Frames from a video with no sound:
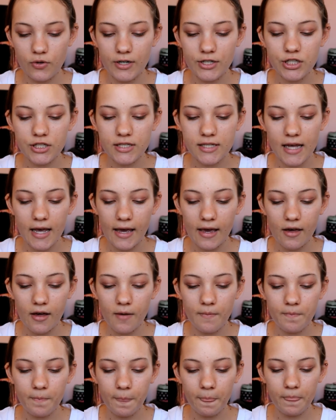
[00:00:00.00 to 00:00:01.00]
So I just
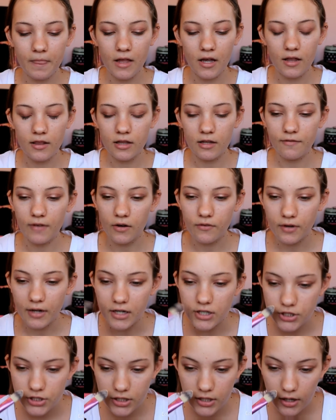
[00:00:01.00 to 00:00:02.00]
take the
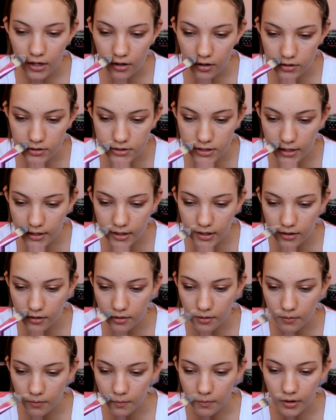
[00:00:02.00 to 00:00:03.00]
foundation and I'll take
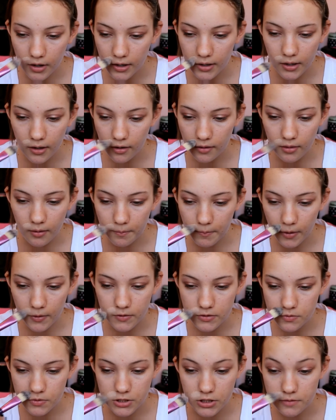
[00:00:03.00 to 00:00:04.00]
it where I need it the
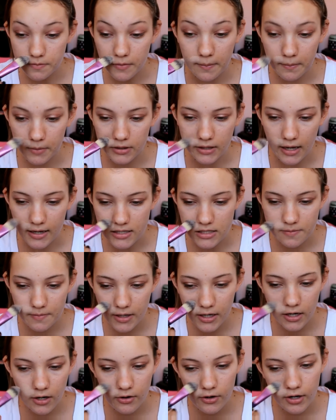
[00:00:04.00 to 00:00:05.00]
most, my
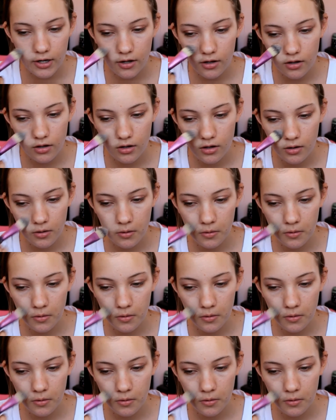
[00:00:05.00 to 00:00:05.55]
melasma area,